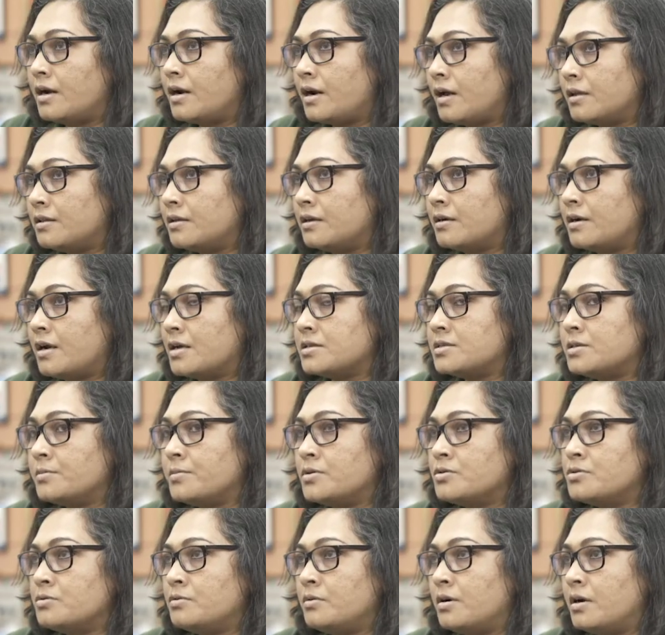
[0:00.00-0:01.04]
are other
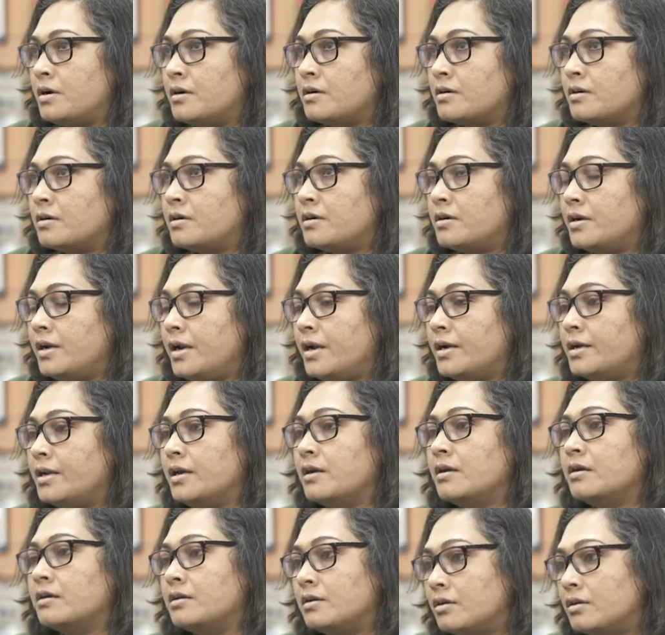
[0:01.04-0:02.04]
customers who are creating